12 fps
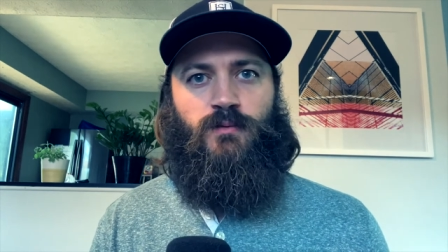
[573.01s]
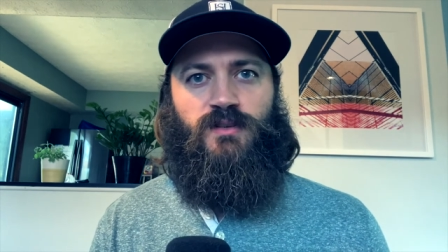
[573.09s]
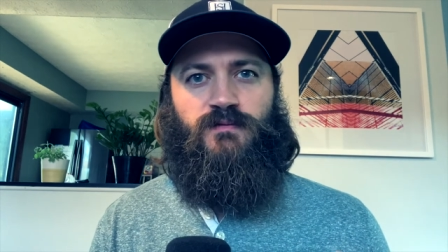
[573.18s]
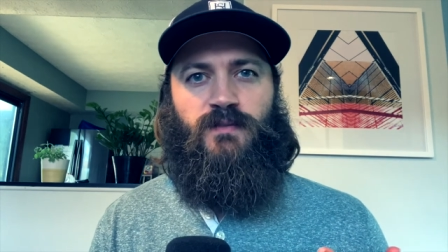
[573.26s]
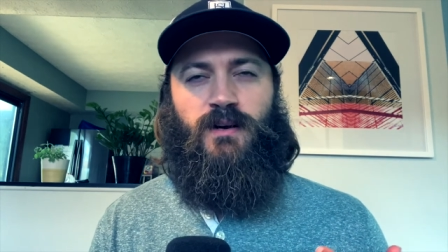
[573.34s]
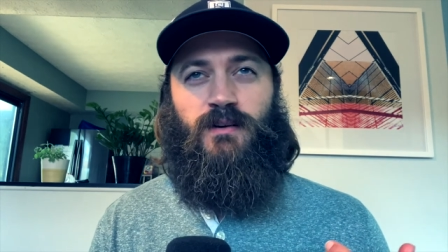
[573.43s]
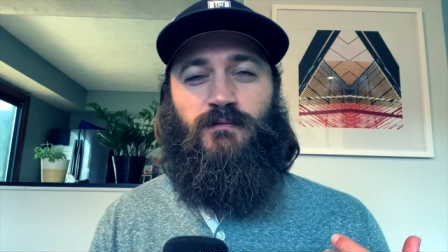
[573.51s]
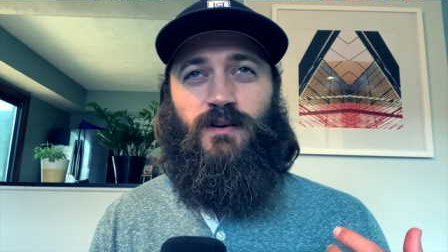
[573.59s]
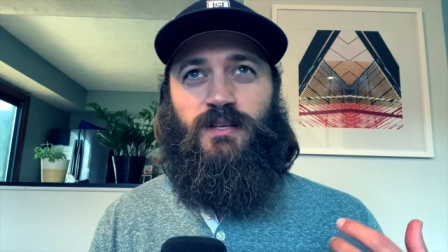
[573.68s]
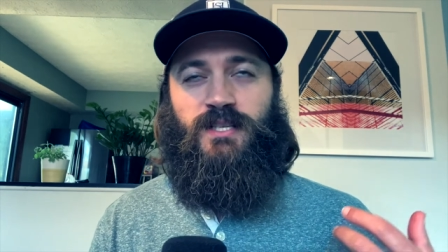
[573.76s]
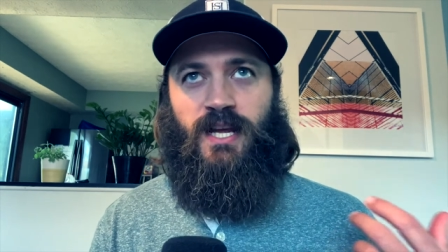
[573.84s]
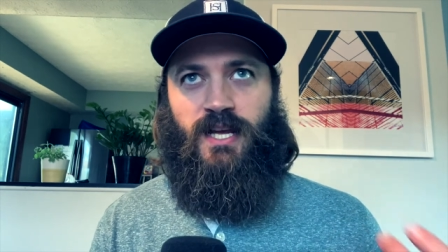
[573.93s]
It was very,
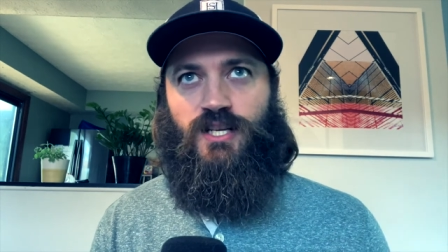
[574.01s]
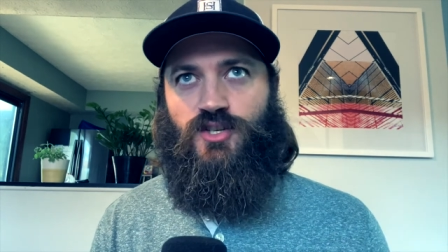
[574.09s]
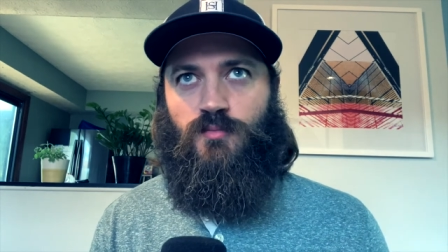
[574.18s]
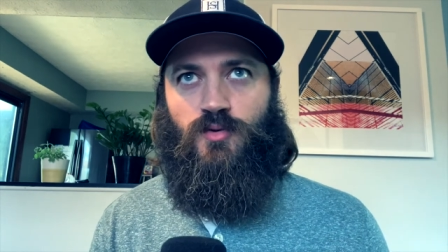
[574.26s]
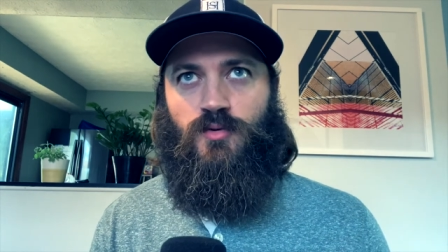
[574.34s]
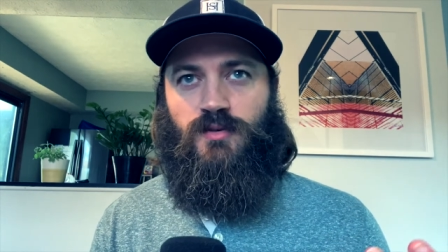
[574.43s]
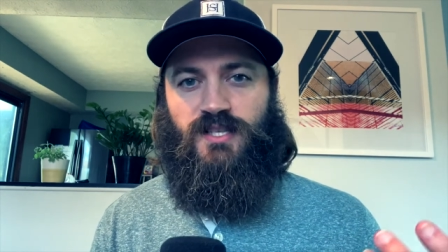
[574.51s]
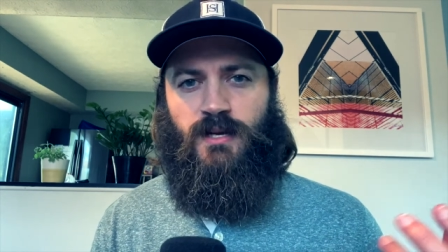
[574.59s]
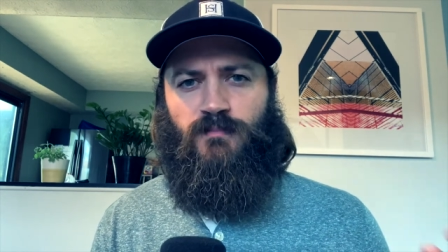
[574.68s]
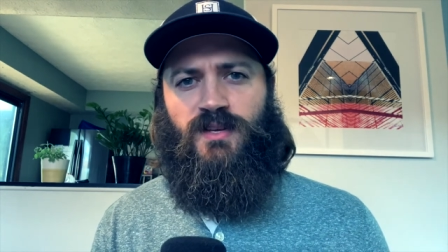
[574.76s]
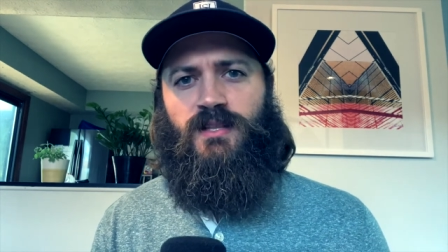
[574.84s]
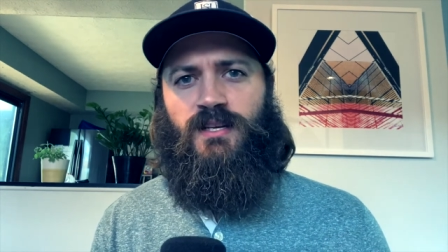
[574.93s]
very tangible,
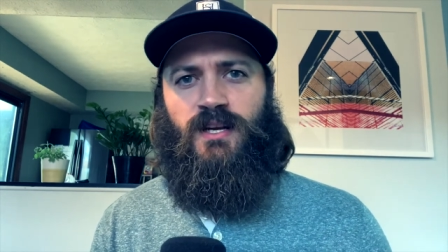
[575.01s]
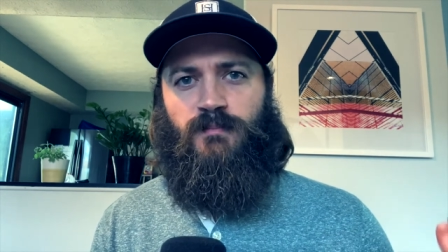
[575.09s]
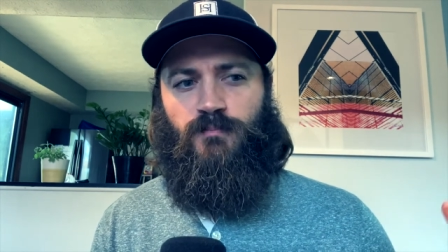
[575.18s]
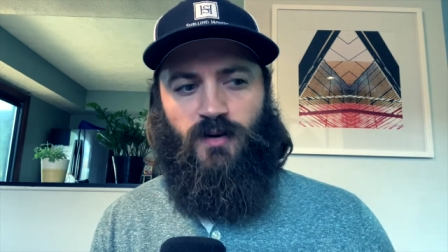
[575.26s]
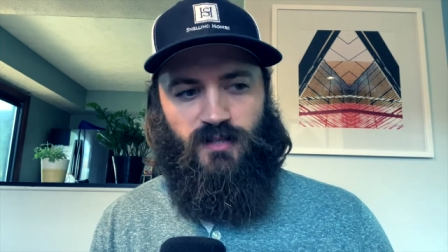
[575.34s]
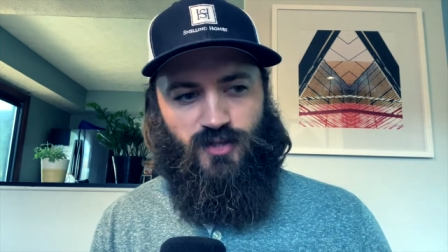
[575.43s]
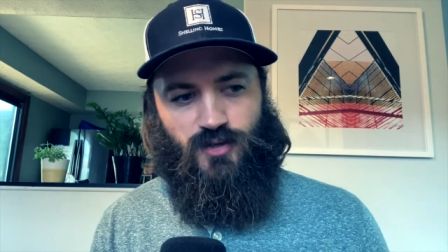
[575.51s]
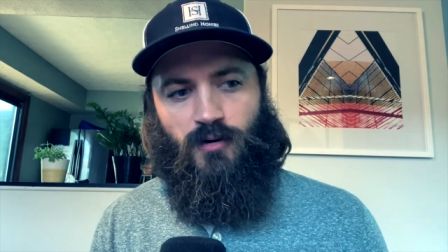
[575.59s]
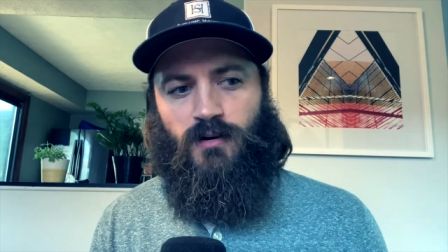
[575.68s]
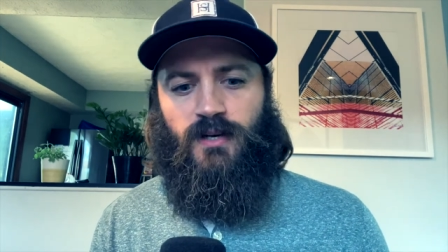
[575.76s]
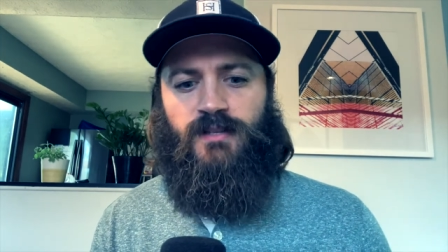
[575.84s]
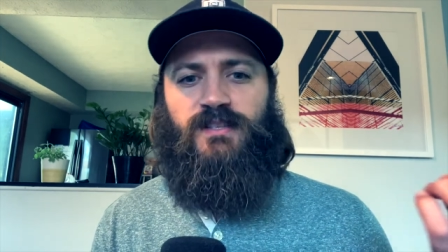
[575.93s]
something that I, I
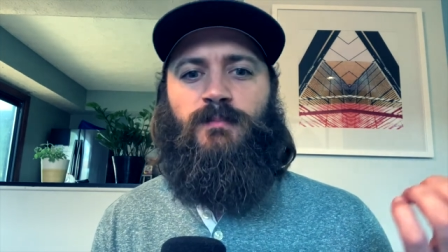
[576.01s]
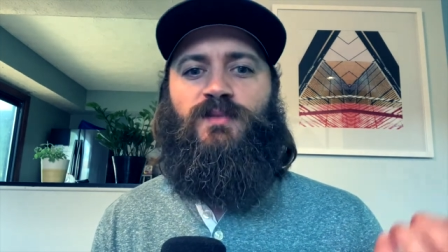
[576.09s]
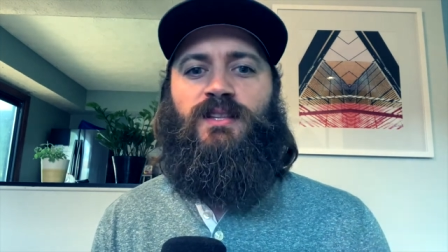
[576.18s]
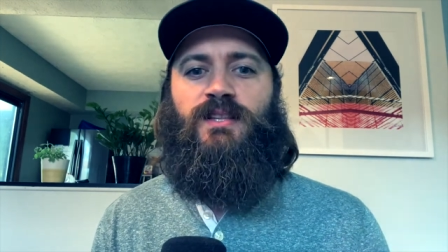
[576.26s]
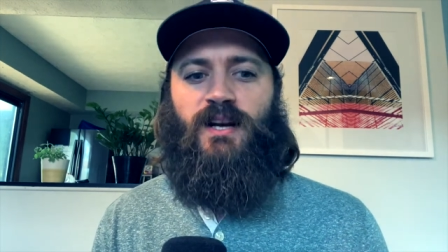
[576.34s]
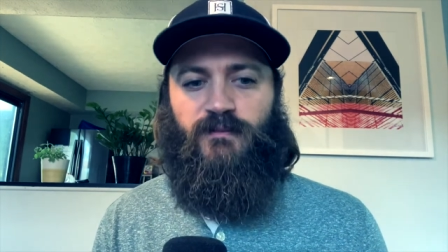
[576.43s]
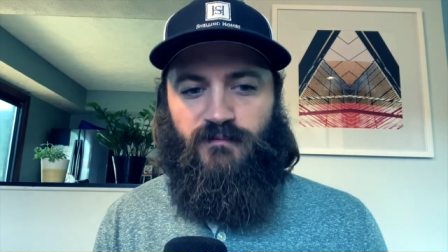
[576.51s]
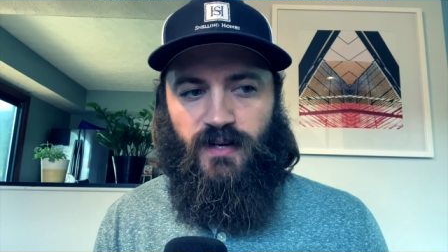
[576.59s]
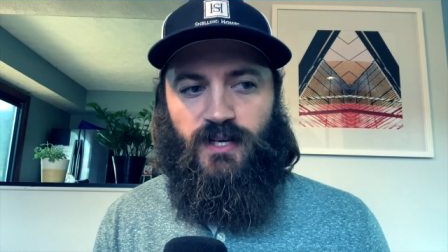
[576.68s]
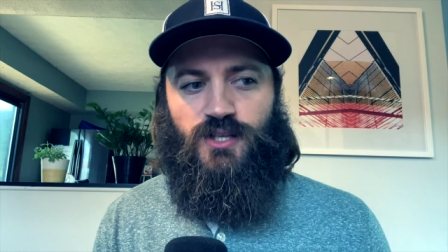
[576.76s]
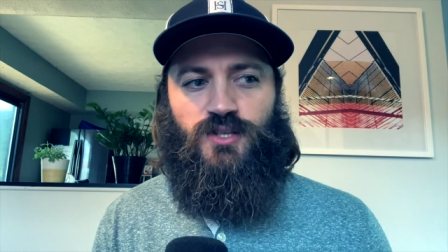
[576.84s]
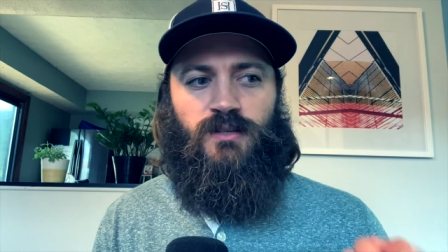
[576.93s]
started, something that I
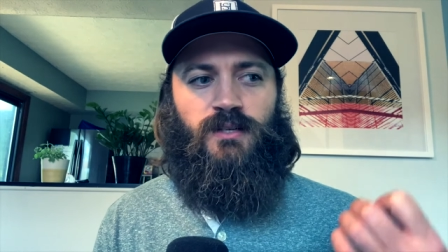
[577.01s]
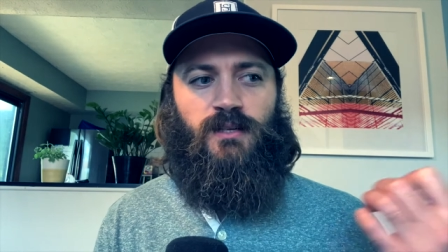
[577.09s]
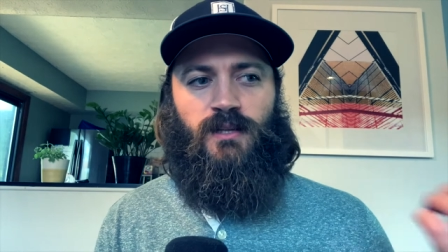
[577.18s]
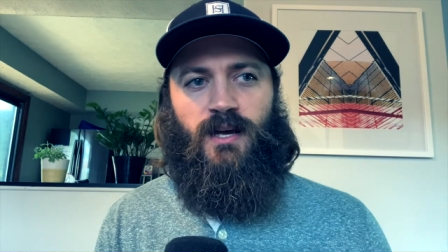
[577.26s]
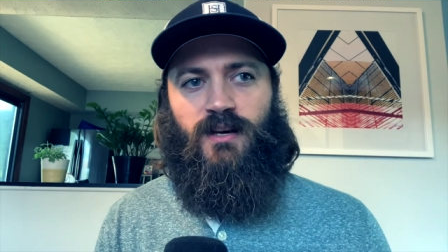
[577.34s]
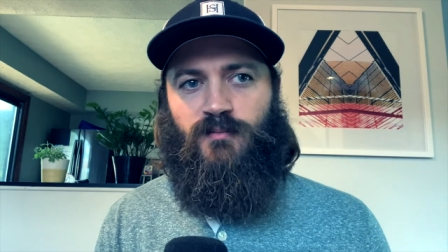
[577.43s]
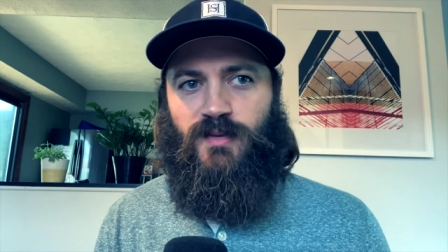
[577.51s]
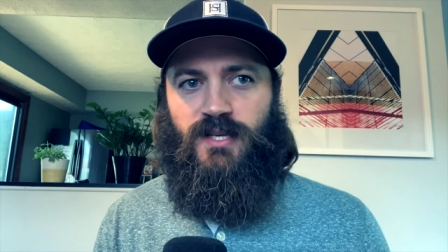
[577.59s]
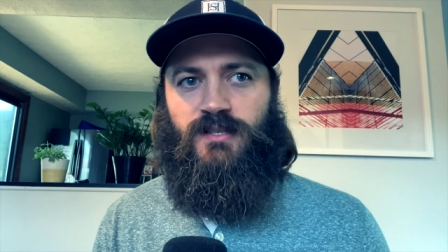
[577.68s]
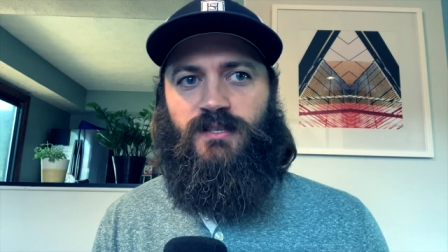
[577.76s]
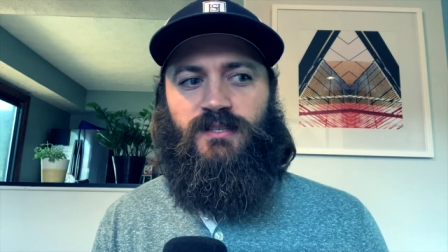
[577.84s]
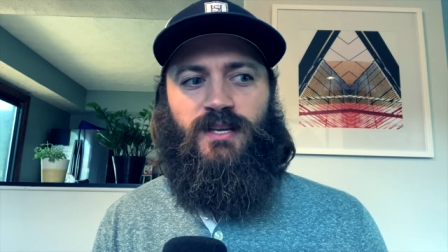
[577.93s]
finished, and it allowed me
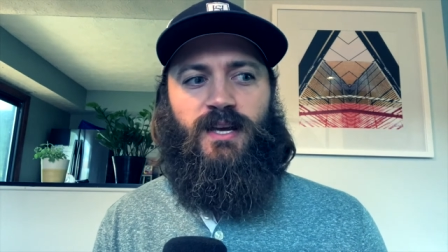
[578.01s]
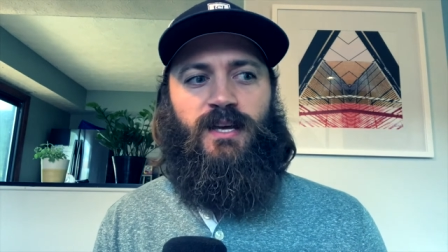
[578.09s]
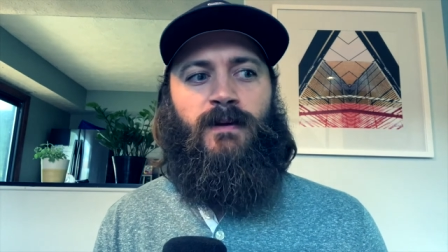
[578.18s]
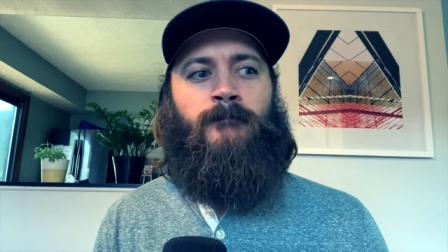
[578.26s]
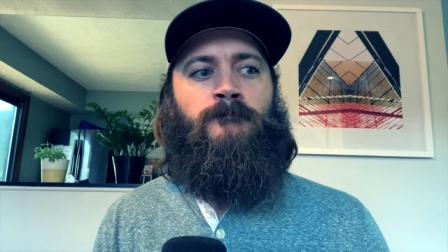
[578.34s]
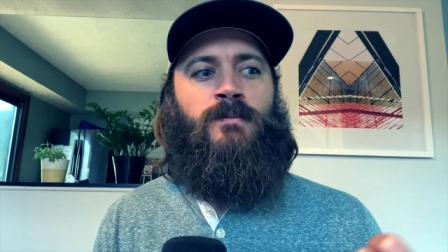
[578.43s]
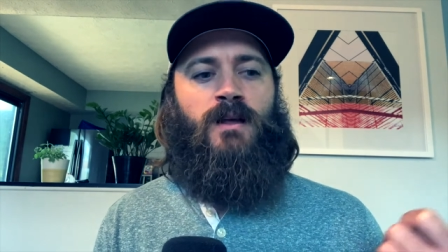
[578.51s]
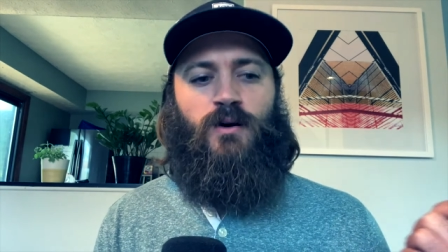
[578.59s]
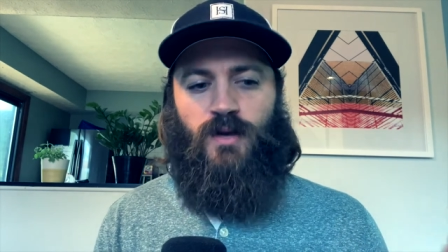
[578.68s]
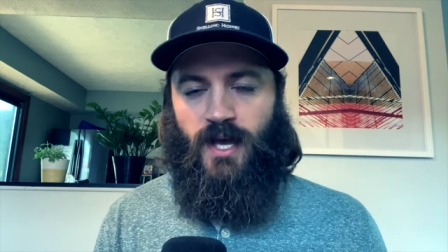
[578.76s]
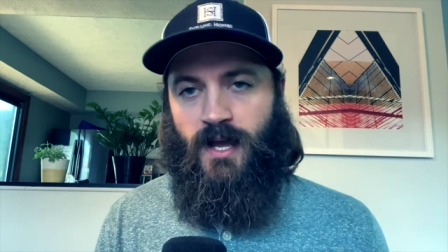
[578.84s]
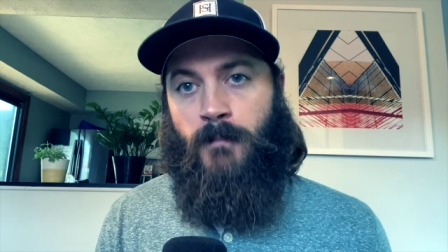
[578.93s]
to say,
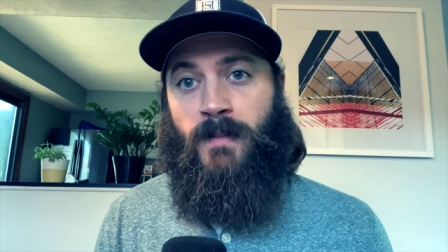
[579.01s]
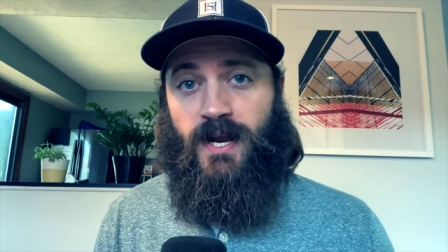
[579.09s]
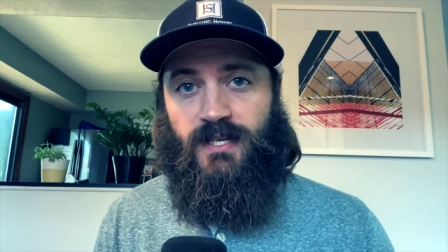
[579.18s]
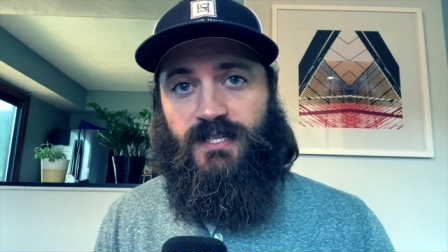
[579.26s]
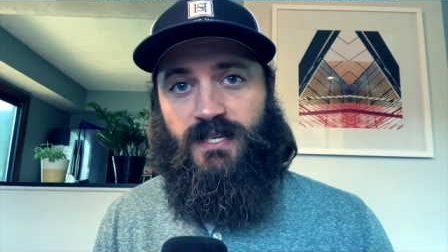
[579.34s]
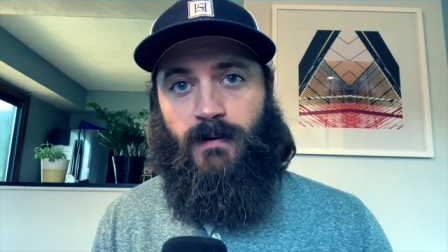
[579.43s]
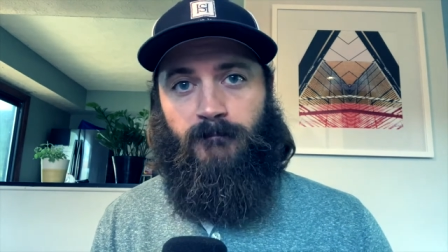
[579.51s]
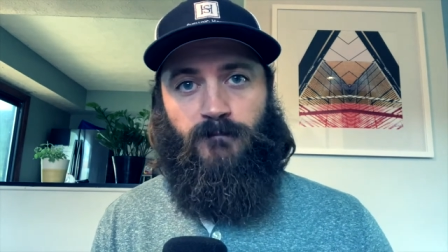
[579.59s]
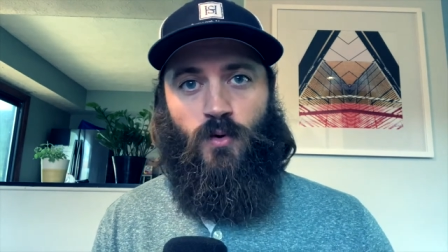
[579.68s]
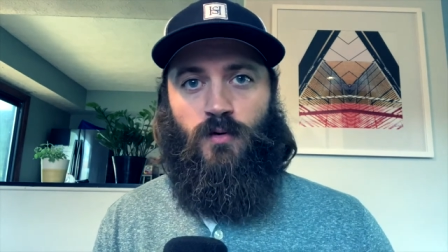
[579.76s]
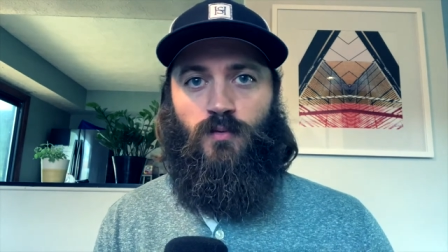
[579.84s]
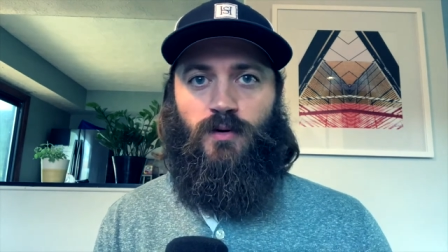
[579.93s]
okay, I made a step
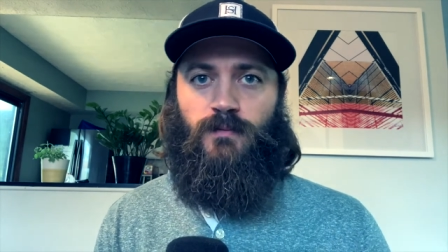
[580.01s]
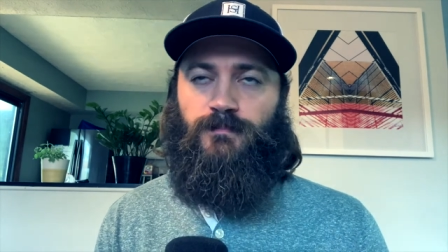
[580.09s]
forward.